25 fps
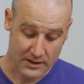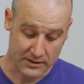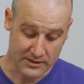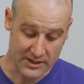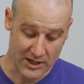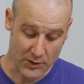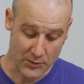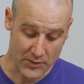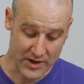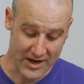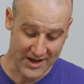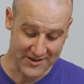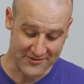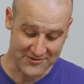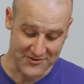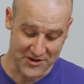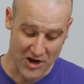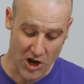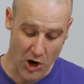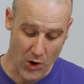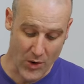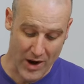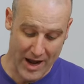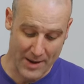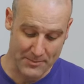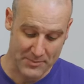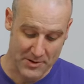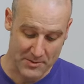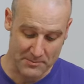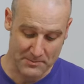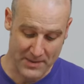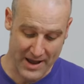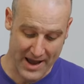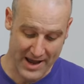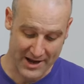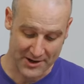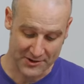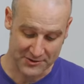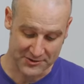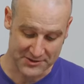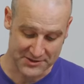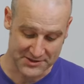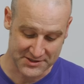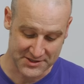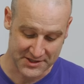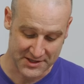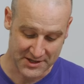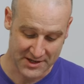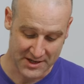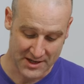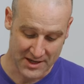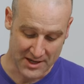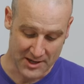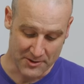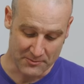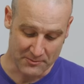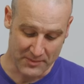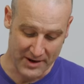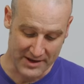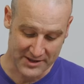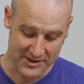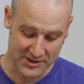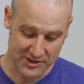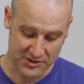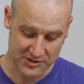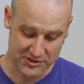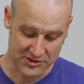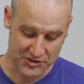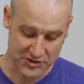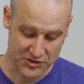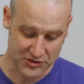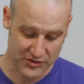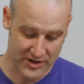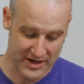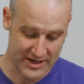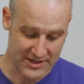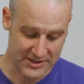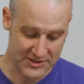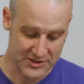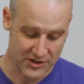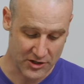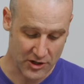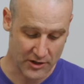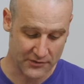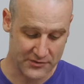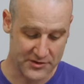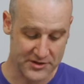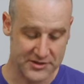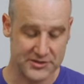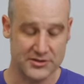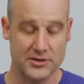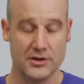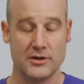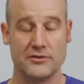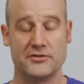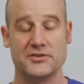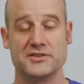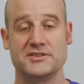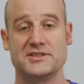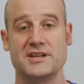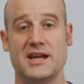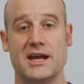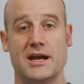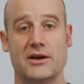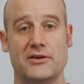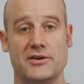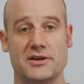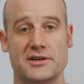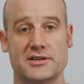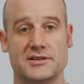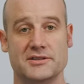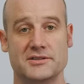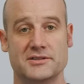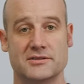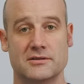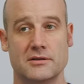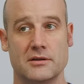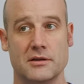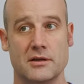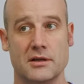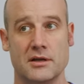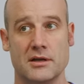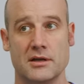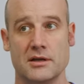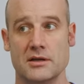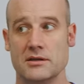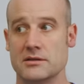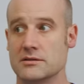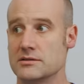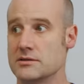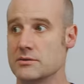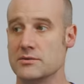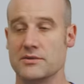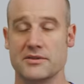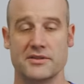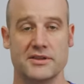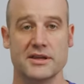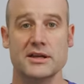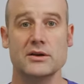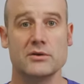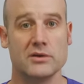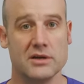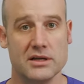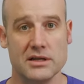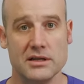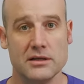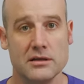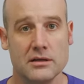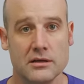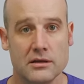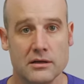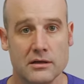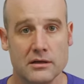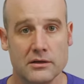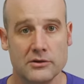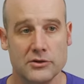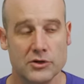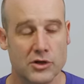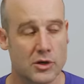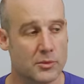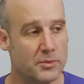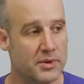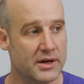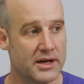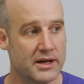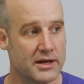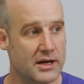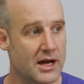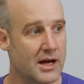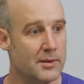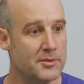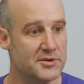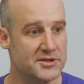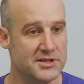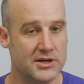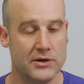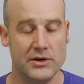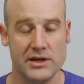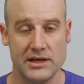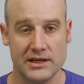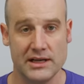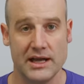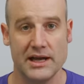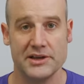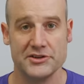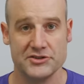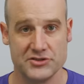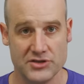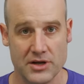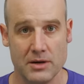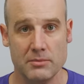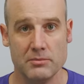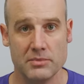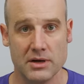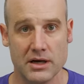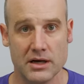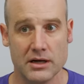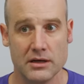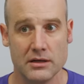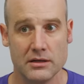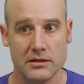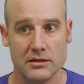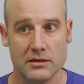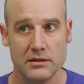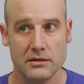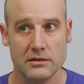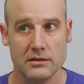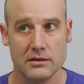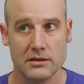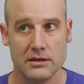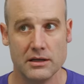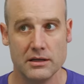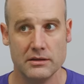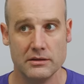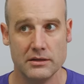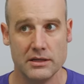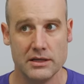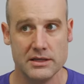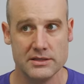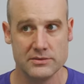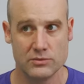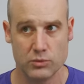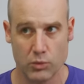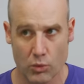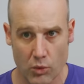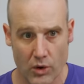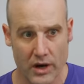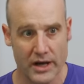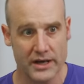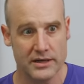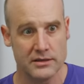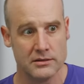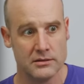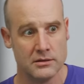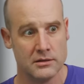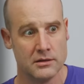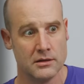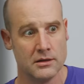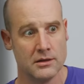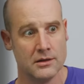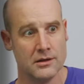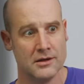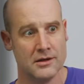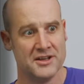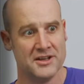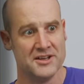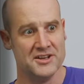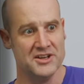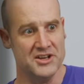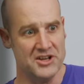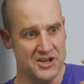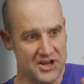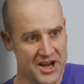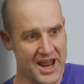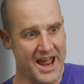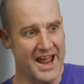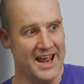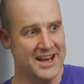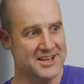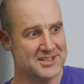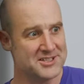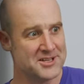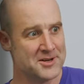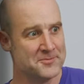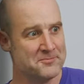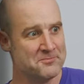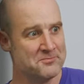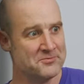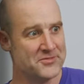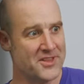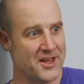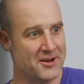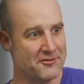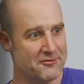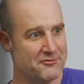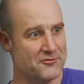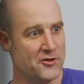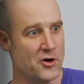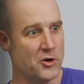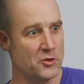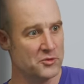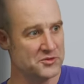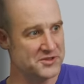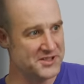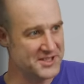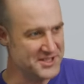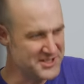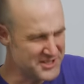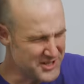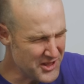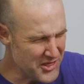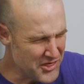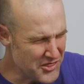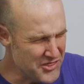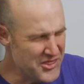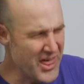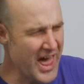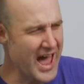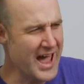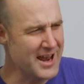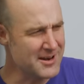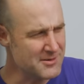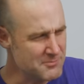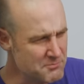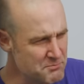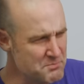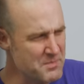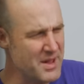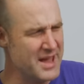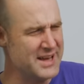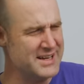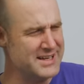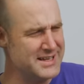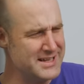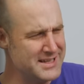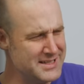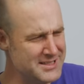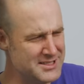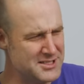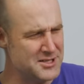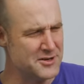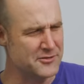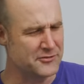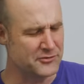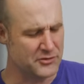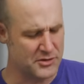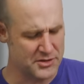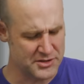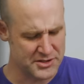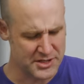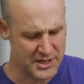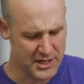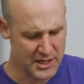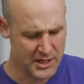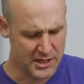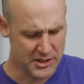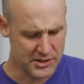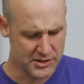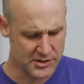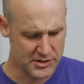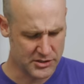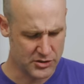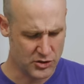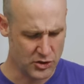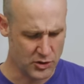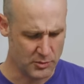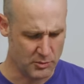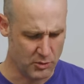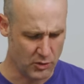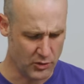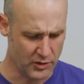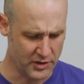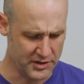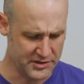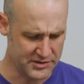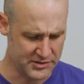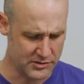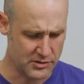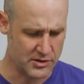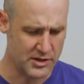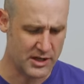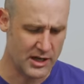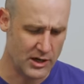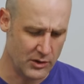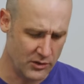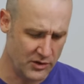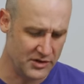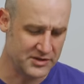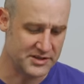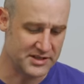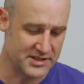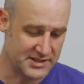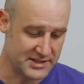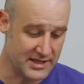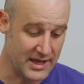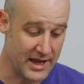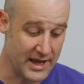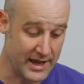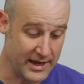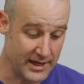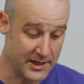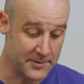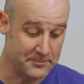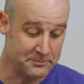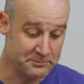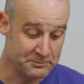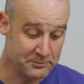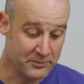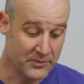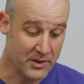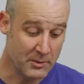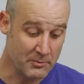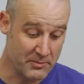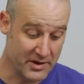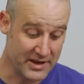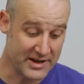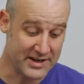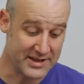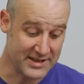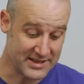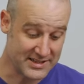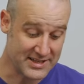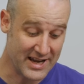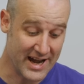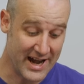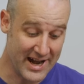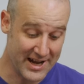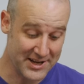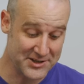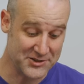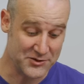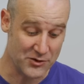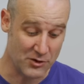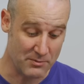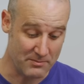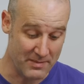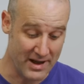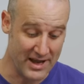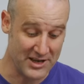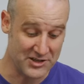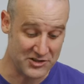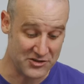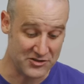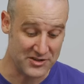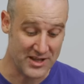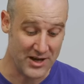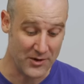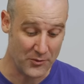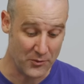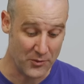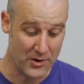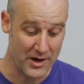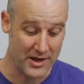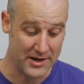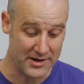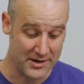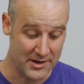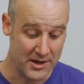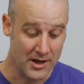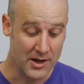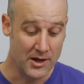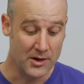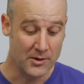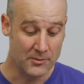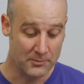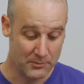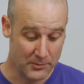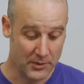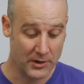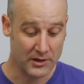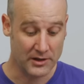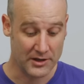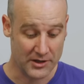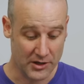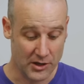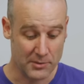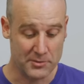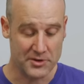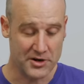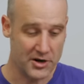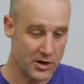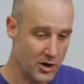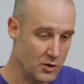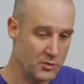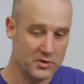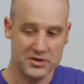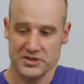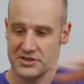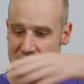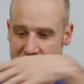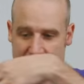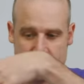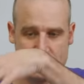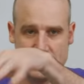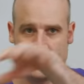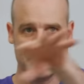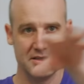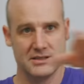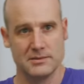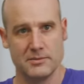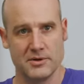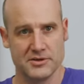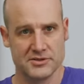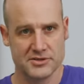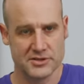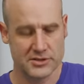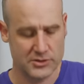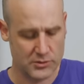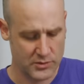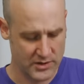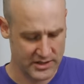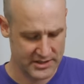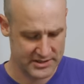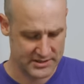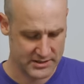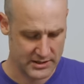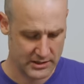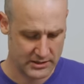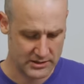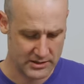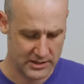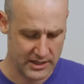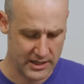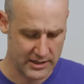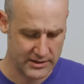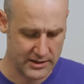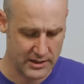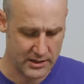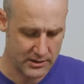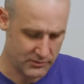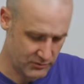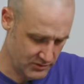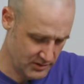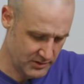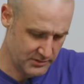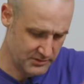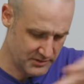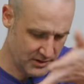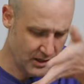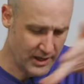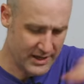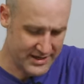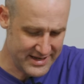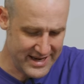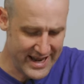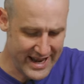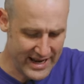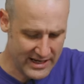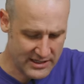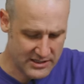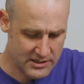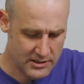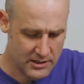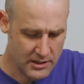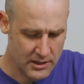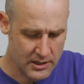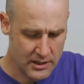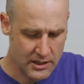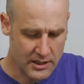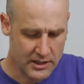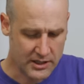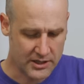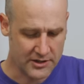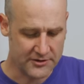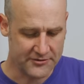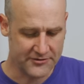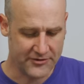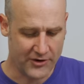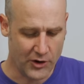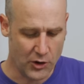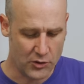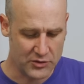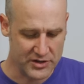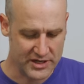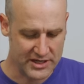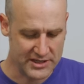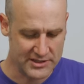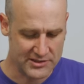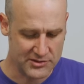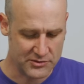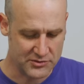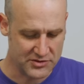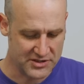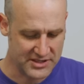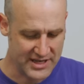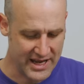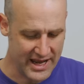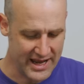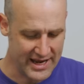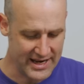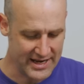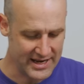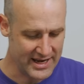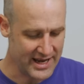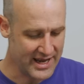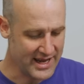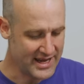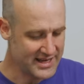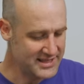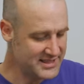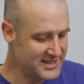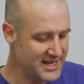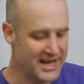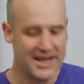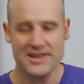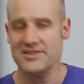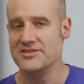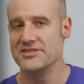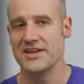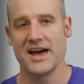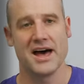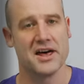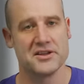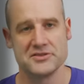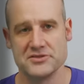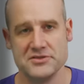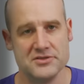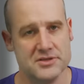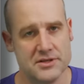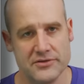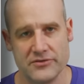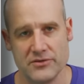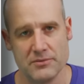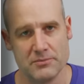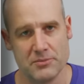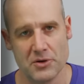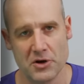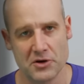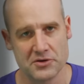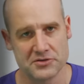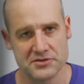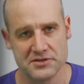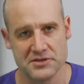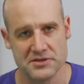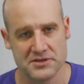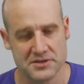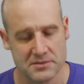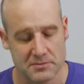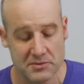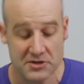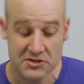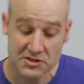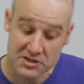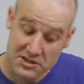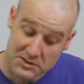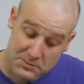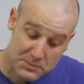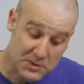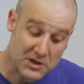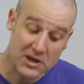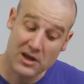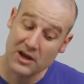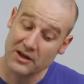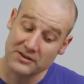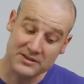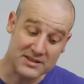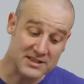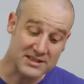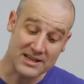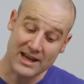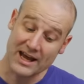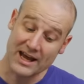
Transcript: that we have no upper bound by the constraint of the surface areas. So in theory, you could pick an arbitrarily large number and there's one net that folds into that many different cuboids. Or they go on to say, but it is hard to imagine that one polyomino, which just means a bunch of squares stuck together, a net can fold into, say, 10,000 different boxes. But just because it's